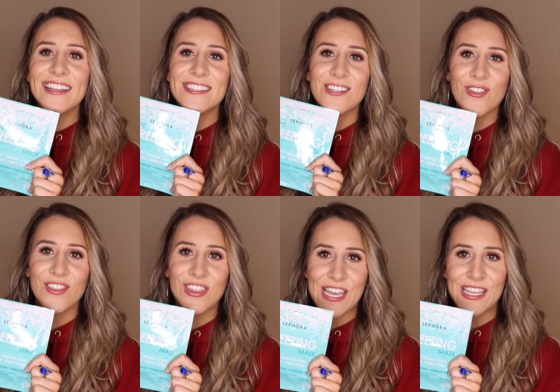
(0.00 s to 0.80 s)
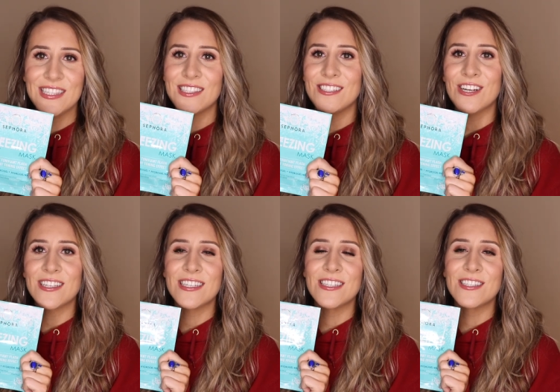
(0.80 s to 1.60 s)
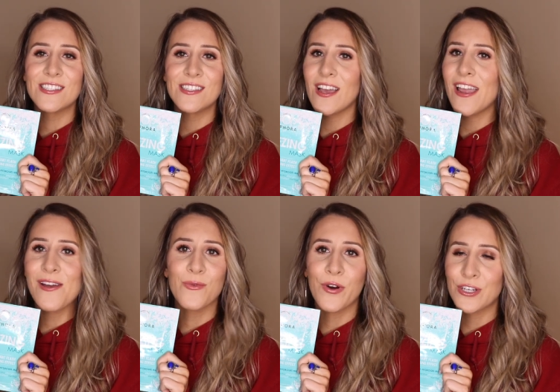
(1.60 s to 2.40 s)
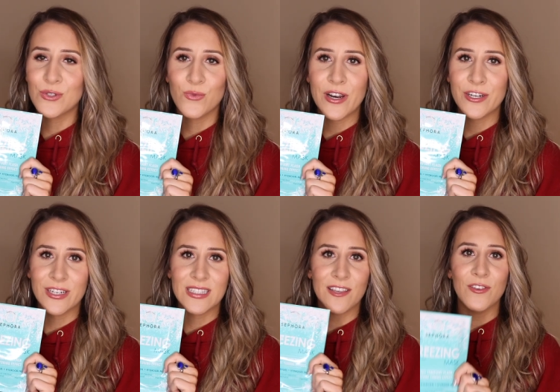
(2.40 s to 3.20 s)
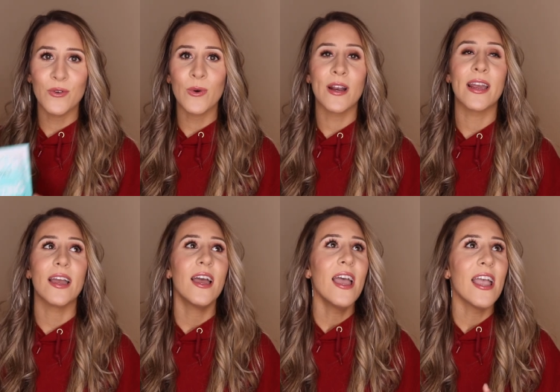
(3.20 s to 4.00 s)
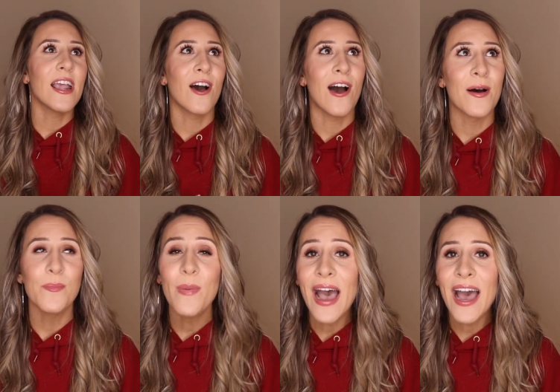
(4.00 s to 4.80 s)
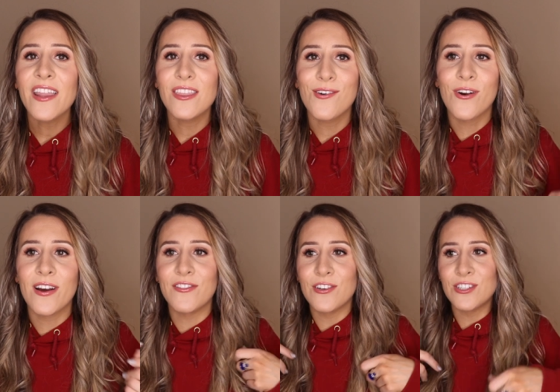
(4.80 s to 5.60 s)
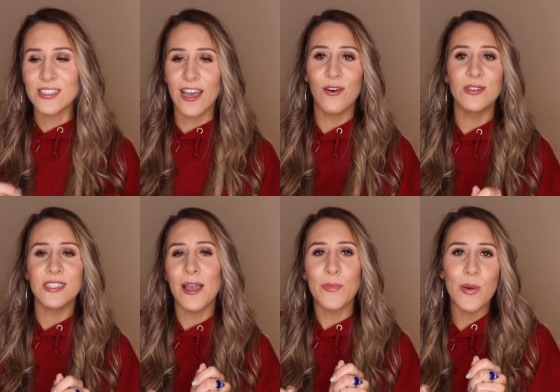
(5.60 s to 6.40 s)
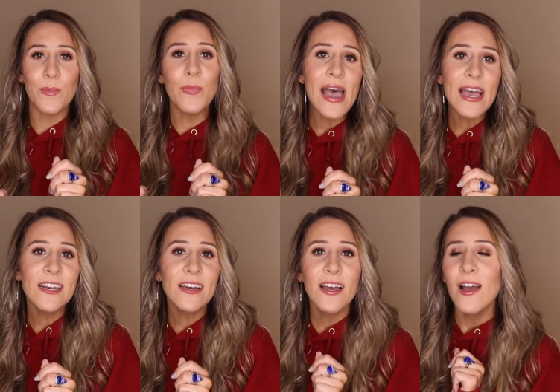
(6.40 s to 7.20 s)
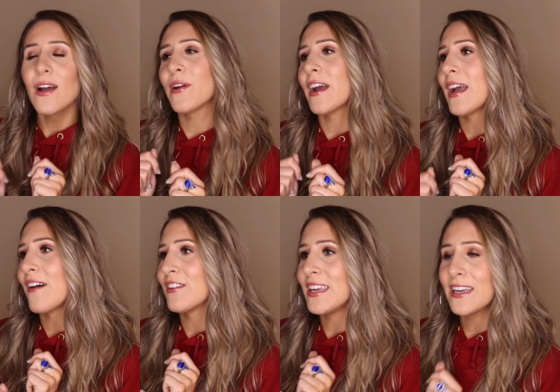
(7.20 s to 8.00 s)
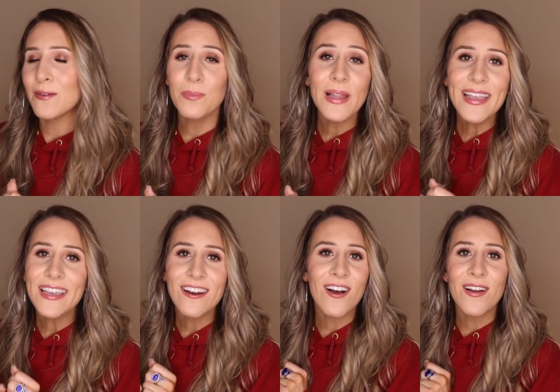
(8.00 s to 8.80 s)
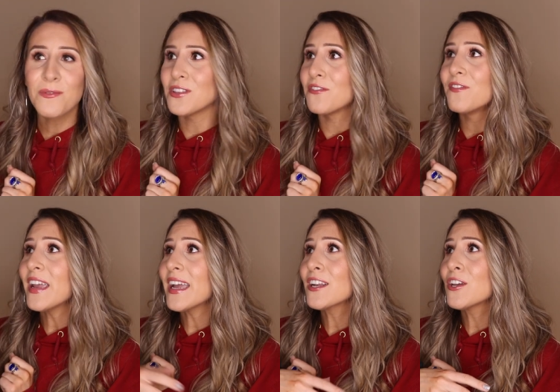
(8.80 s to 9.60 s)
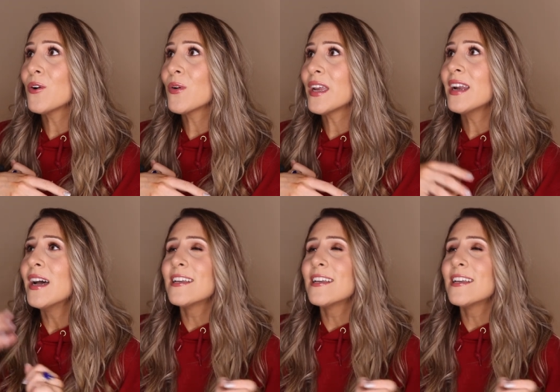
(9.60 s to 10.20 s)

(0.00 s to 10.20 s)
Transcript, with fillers: And so this just is it works wonders. If you wear it in a hot bath or if you just cozy up in bed or have a heated blanket on with the fan going,